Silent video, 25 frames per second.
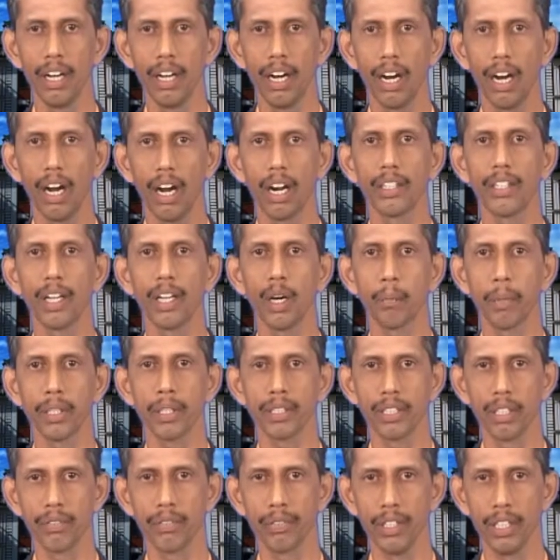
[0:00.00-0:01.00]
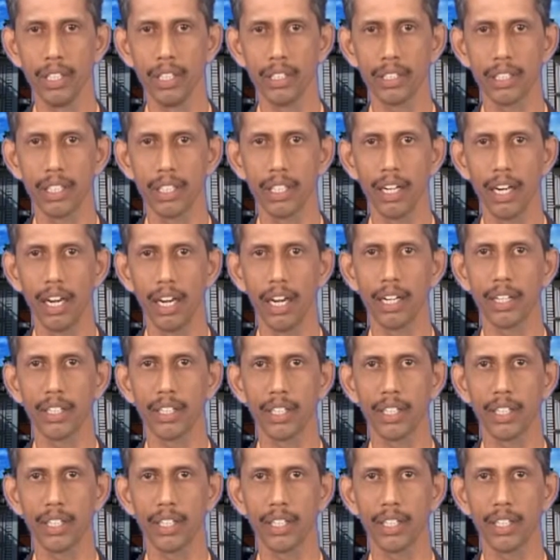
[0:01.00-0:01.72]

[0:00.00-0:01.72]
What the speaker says: on the upper surface and